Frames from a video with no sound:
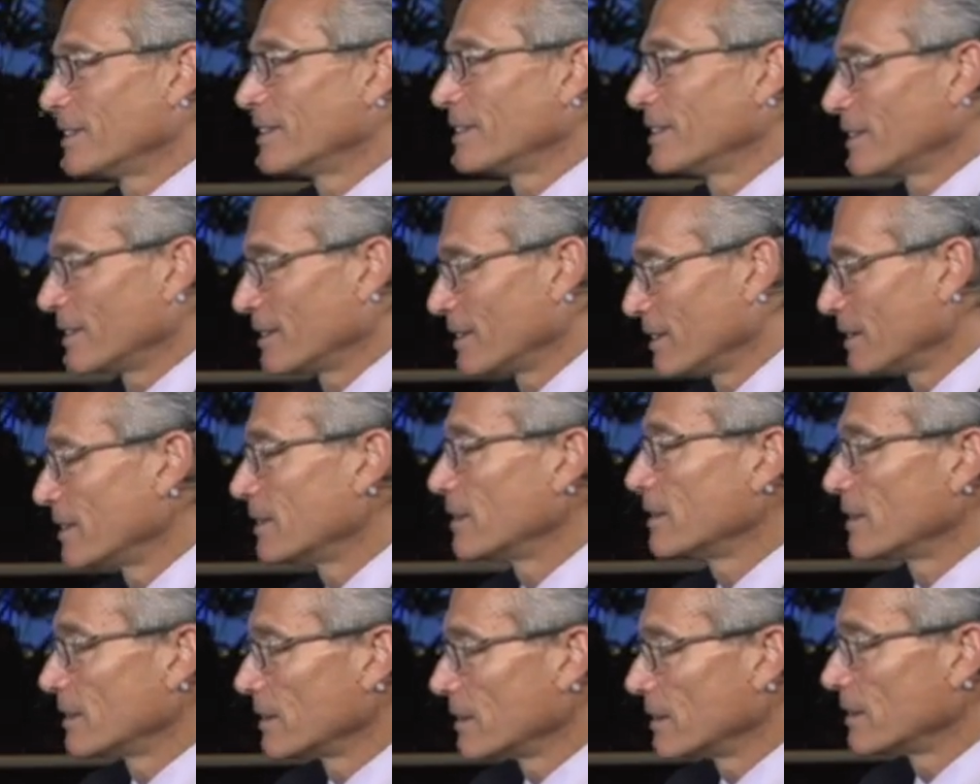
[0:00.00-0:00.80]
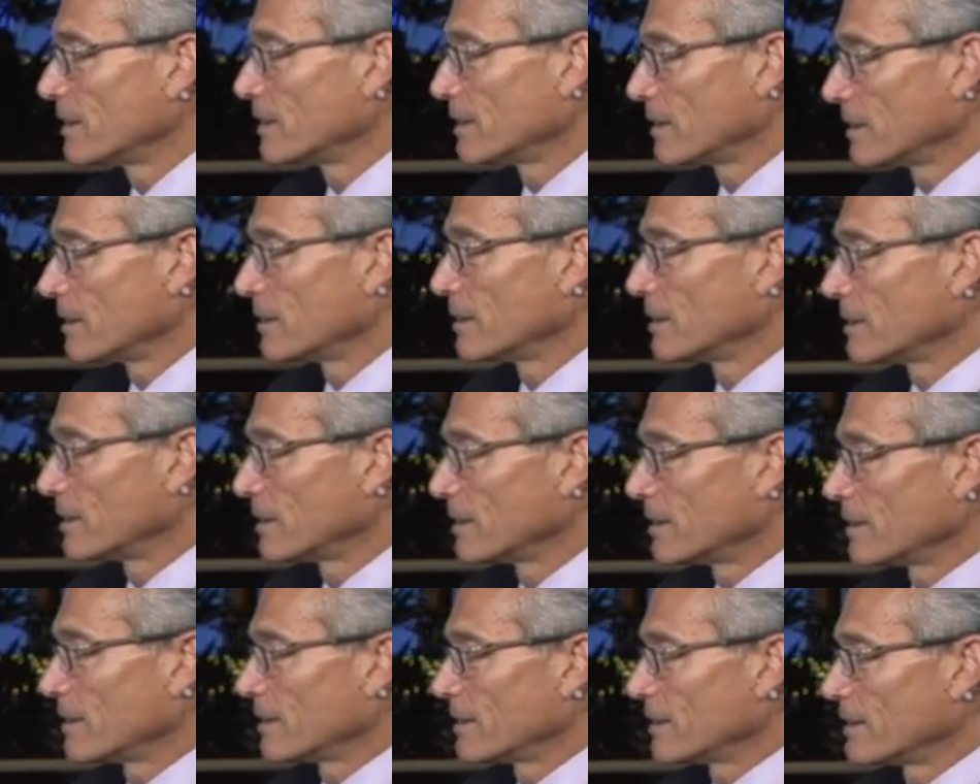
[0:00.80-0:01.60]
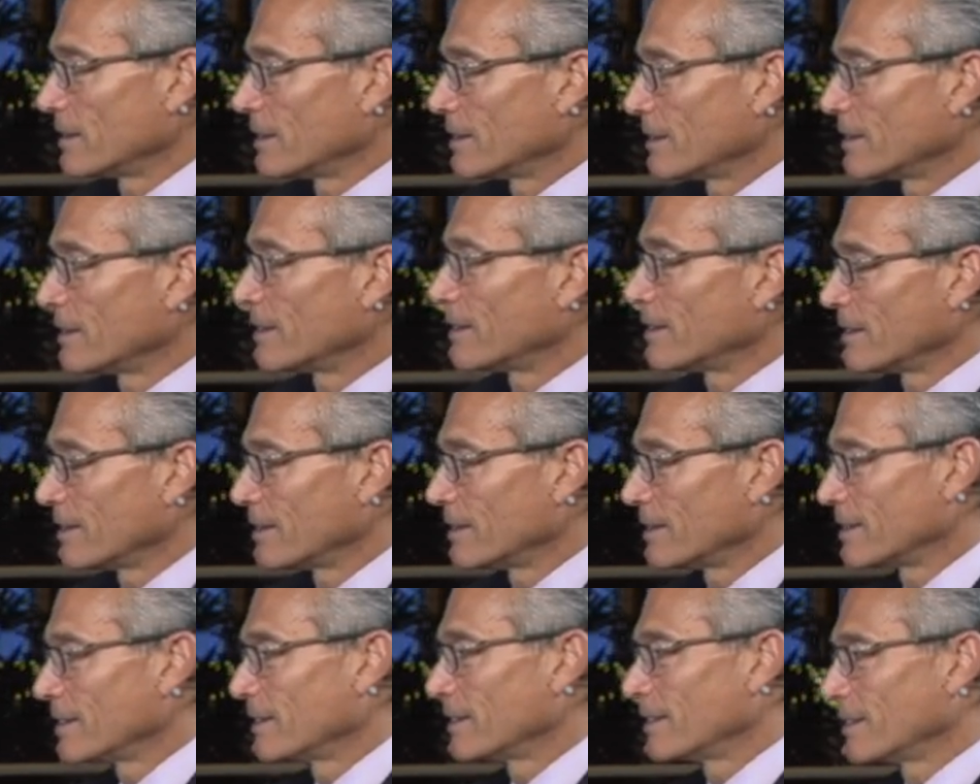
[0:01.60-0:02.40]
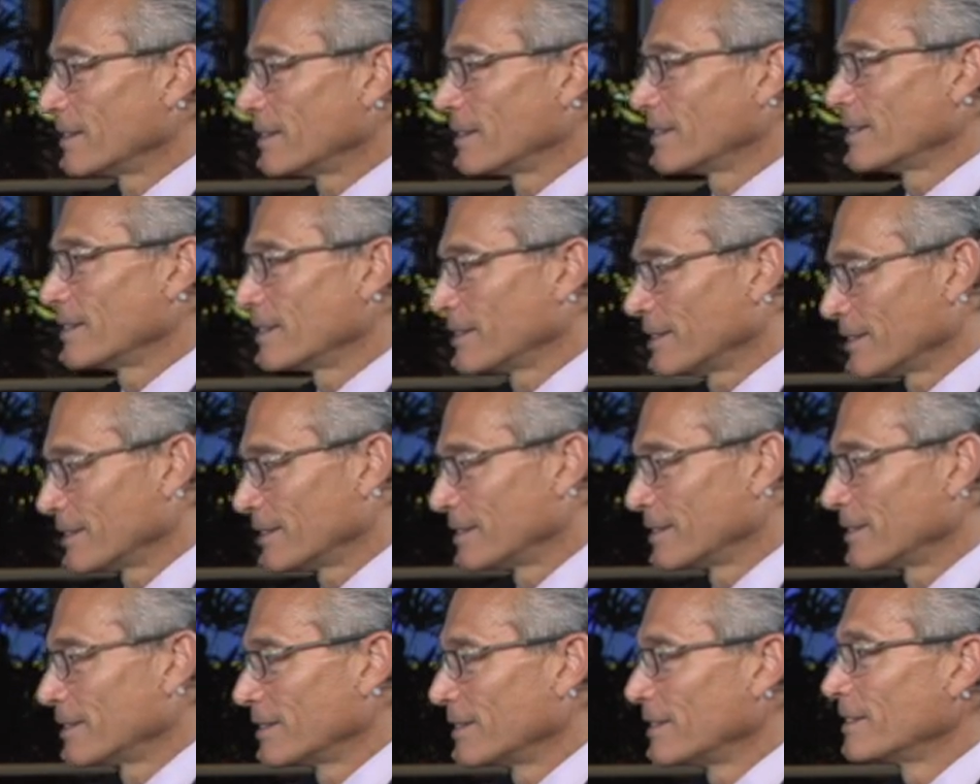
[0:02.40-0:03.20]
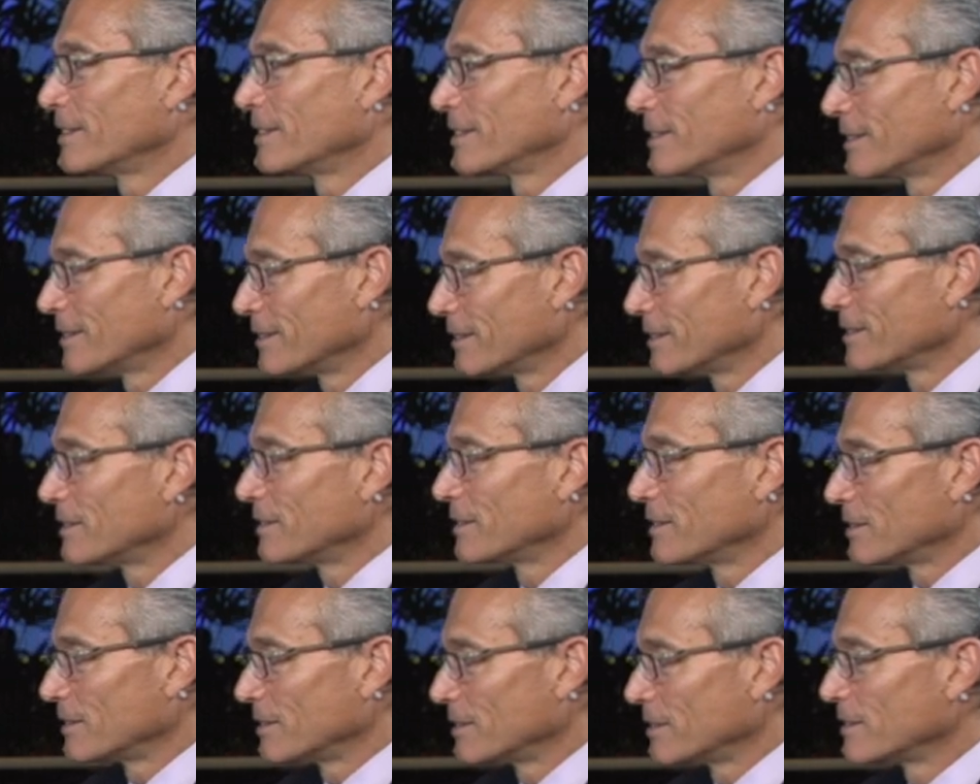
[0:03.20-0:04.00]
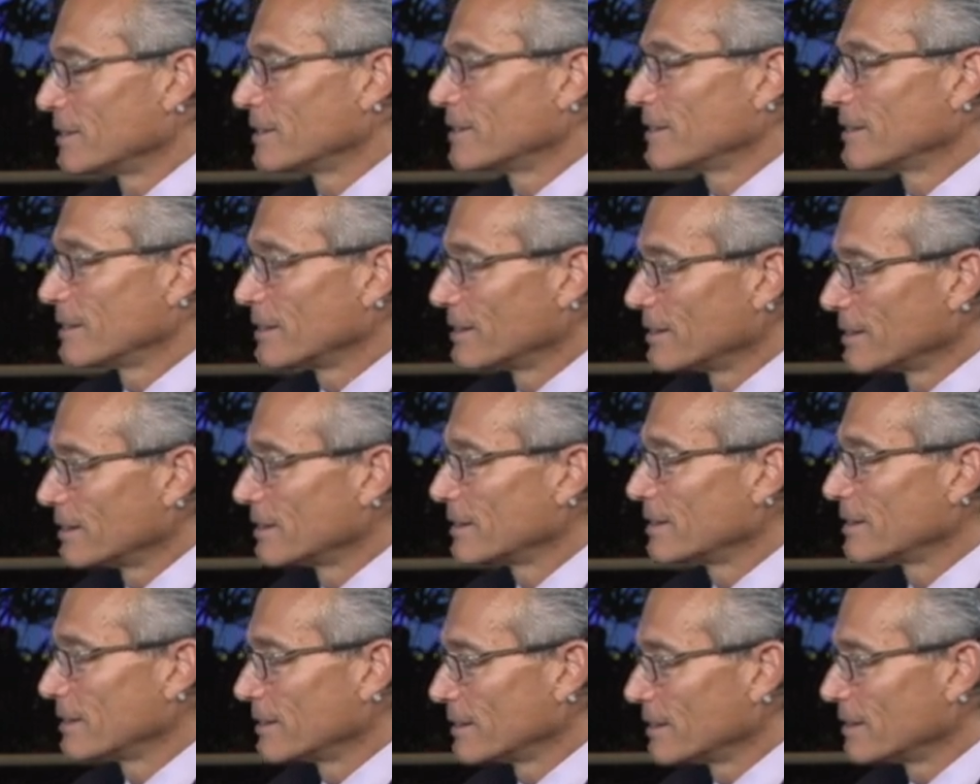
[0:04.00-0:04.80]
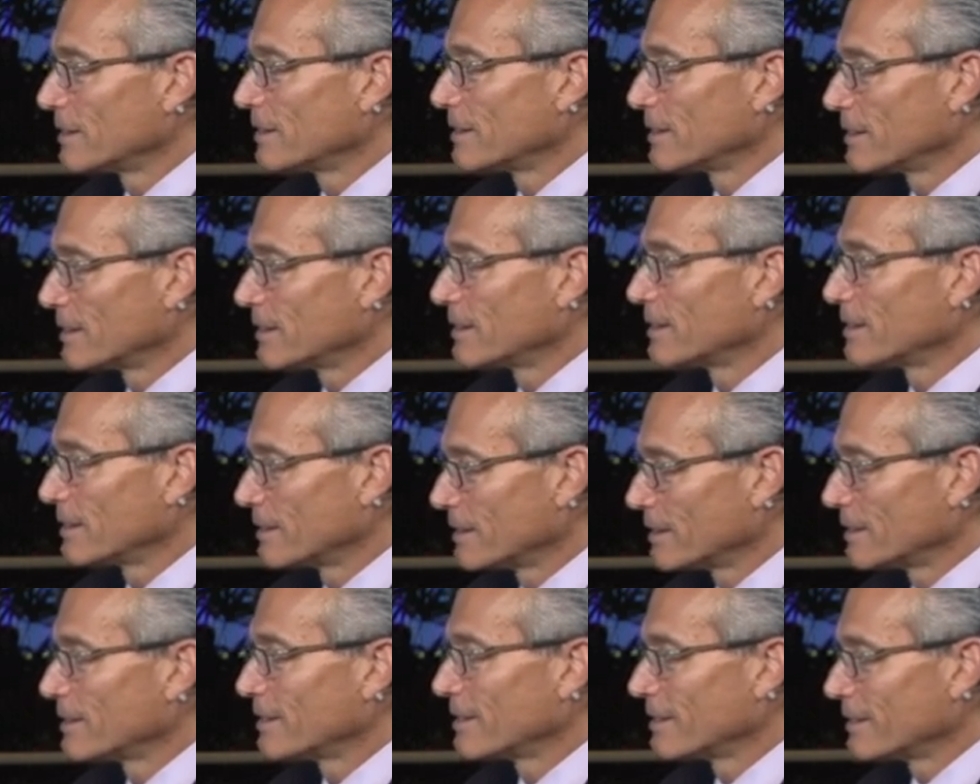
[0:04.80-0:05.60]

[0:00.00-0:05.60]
of today, so we'll have another keynote tomorrow from Beth, Beth Smith, who runs our Watson